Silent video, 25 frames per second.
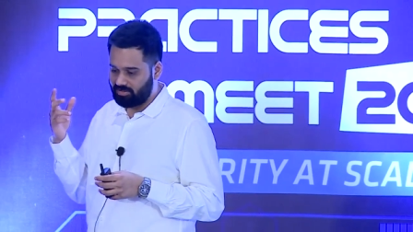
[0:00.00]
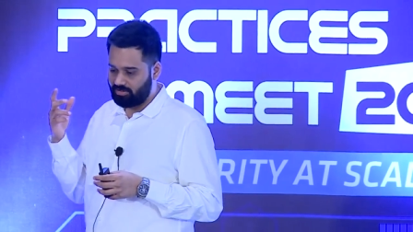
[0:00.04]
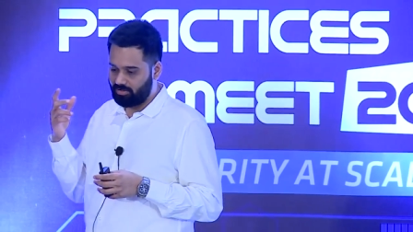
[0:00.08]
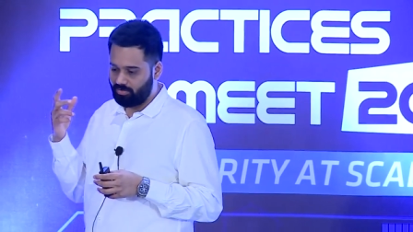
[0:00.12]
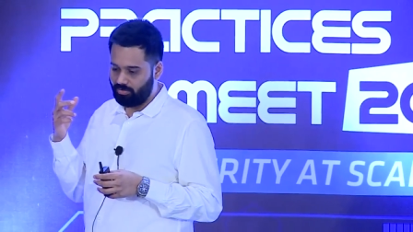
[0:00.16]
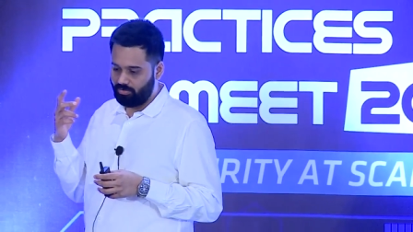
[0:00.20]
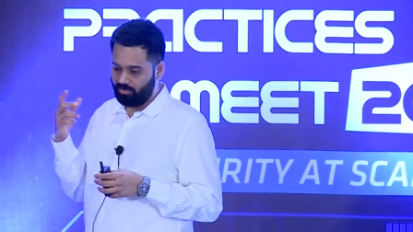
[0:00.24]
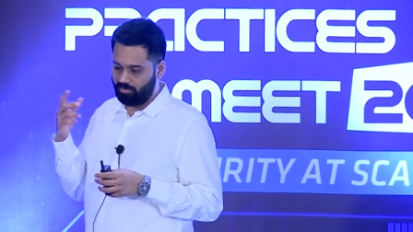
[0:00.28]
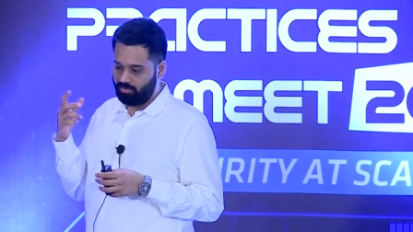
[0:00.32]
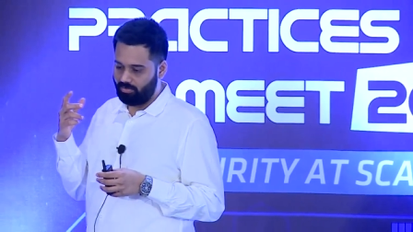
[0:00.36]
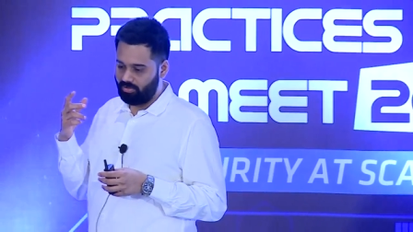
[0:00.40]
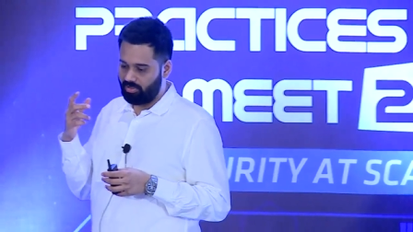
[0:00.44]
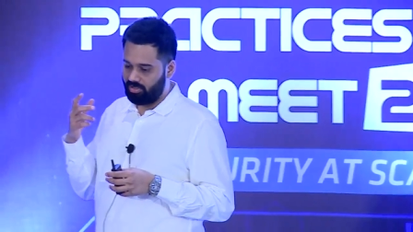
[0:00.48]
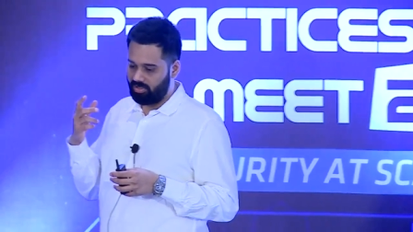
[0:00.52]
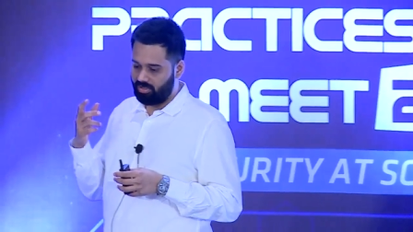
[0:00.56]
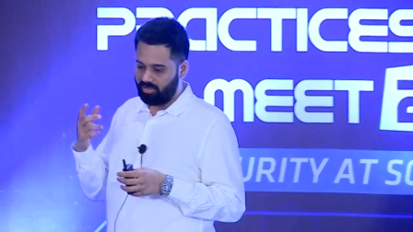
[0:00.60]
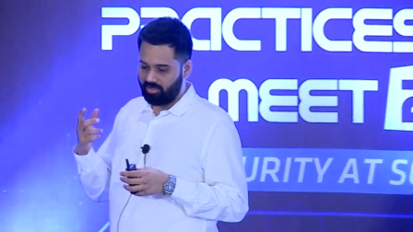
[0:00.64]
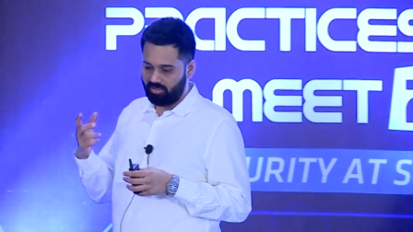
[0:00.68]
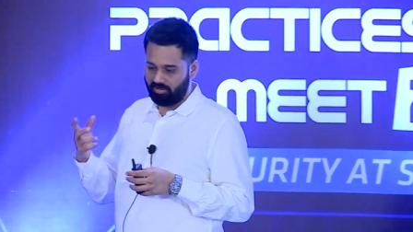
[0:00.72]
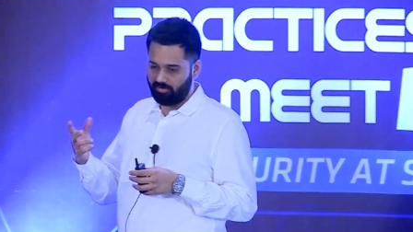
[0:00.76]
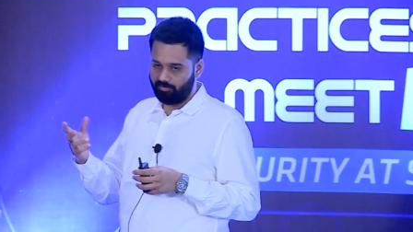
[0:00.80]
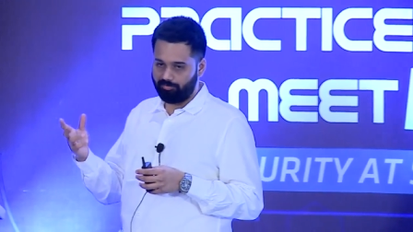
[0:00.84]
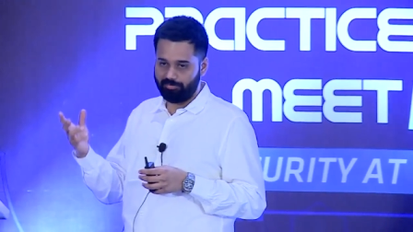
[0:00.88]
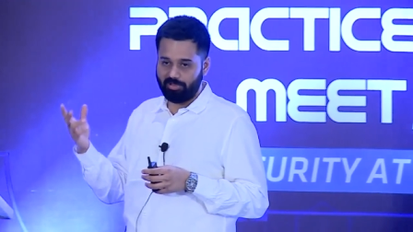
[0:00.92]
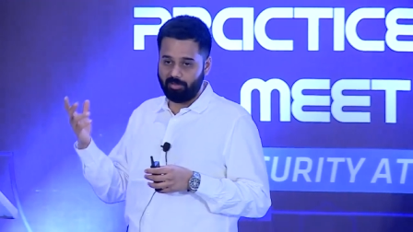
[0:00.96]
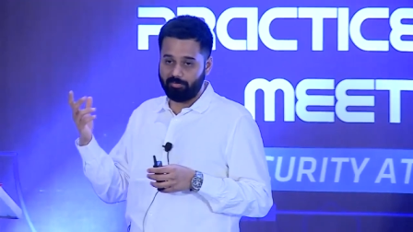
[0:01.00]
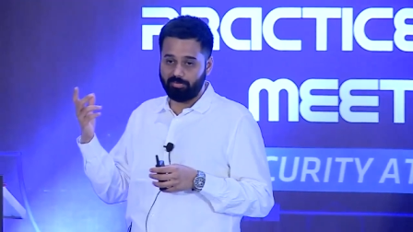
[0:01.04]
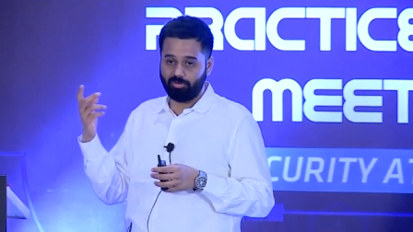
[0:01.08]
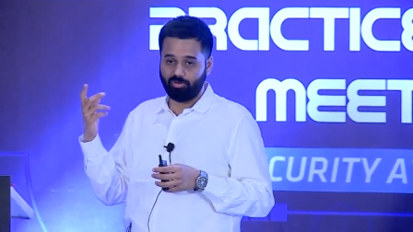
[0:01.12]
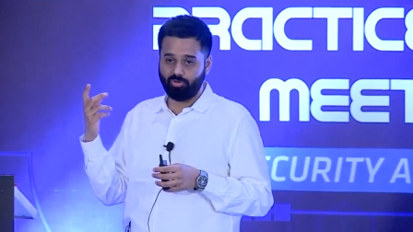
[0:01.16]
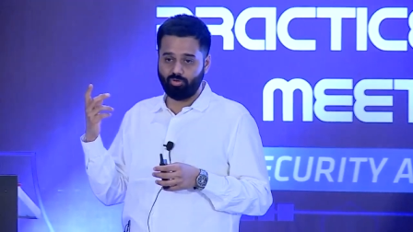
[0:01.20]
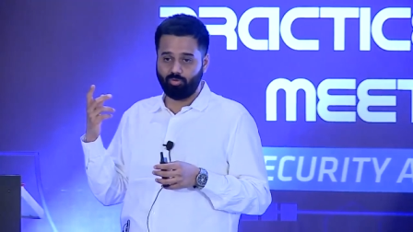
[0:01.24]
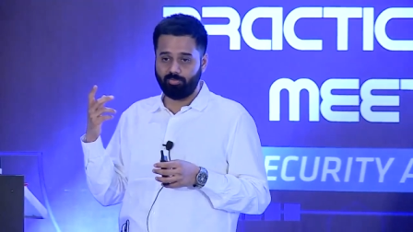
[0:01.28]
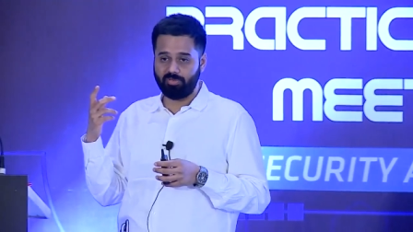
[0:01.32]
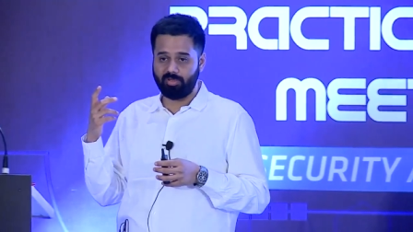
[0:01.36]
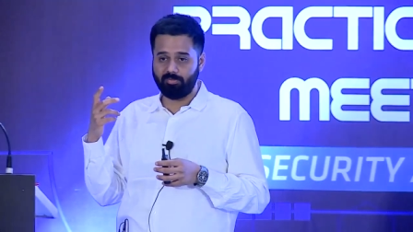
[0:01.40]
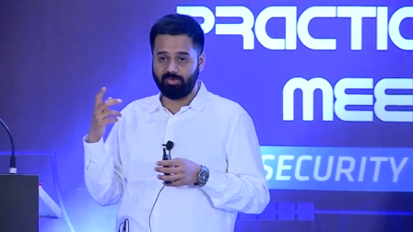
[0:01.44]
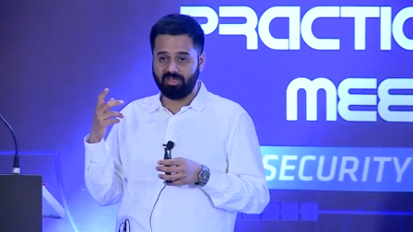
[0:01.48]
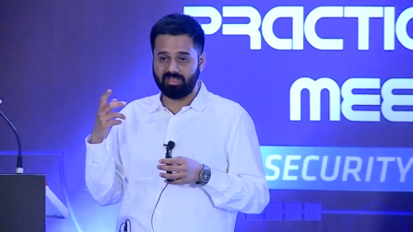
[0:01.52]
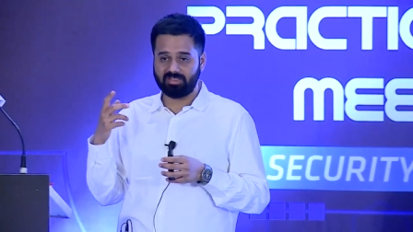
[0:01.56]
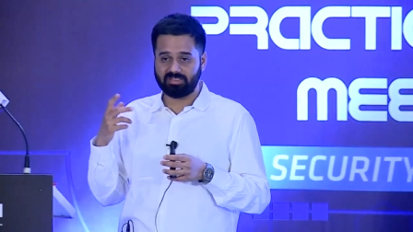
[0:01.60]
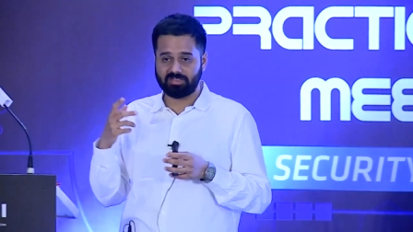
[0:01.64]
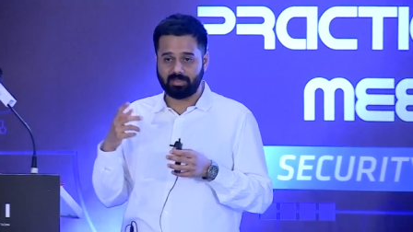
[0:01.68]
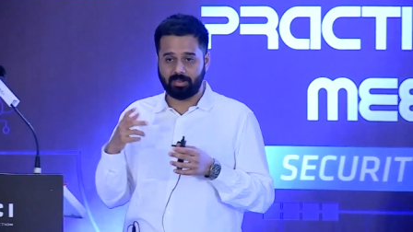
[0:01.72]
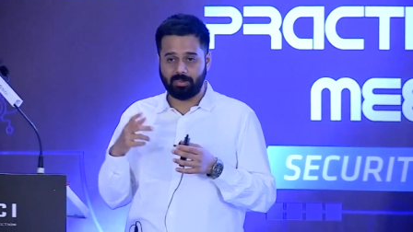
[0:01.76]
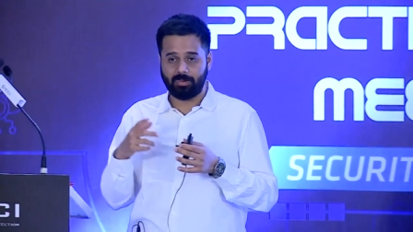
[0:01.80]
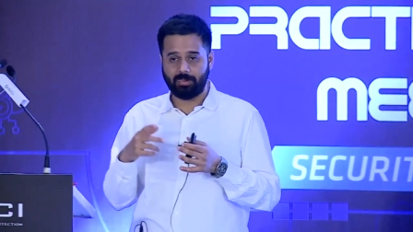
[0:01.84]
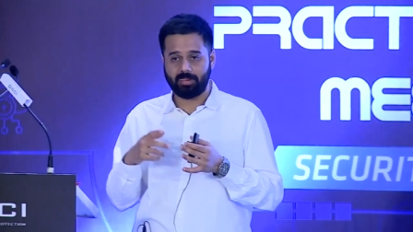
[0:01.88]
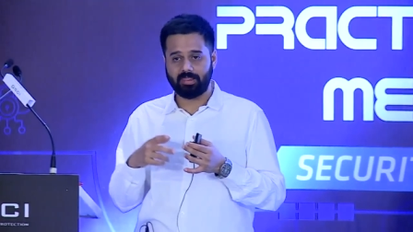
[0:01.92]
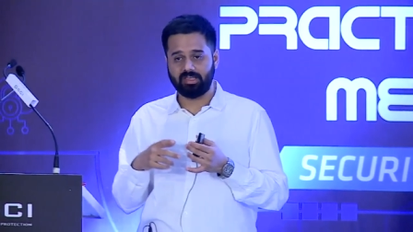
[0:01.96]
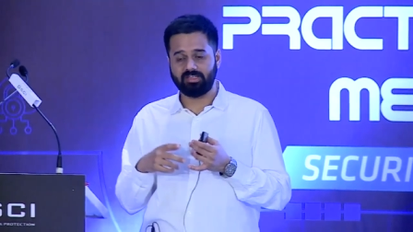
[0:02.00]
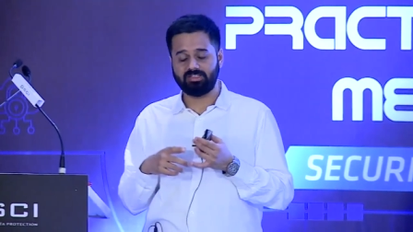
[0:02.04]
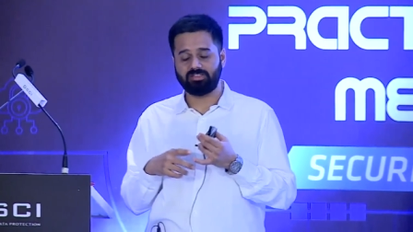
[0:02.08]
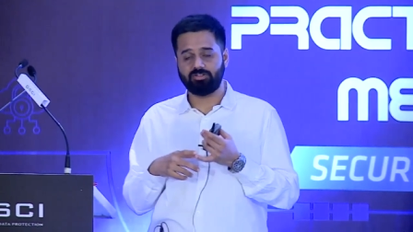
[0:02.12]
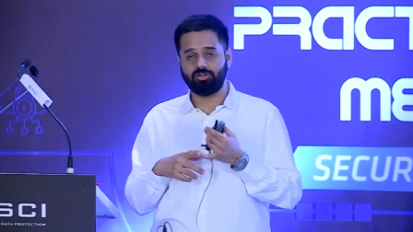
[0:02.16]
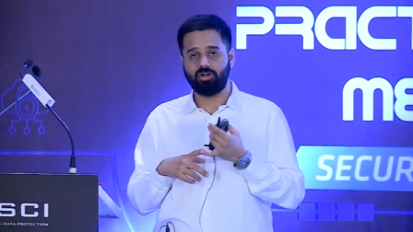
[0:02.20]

to people whom he meets. That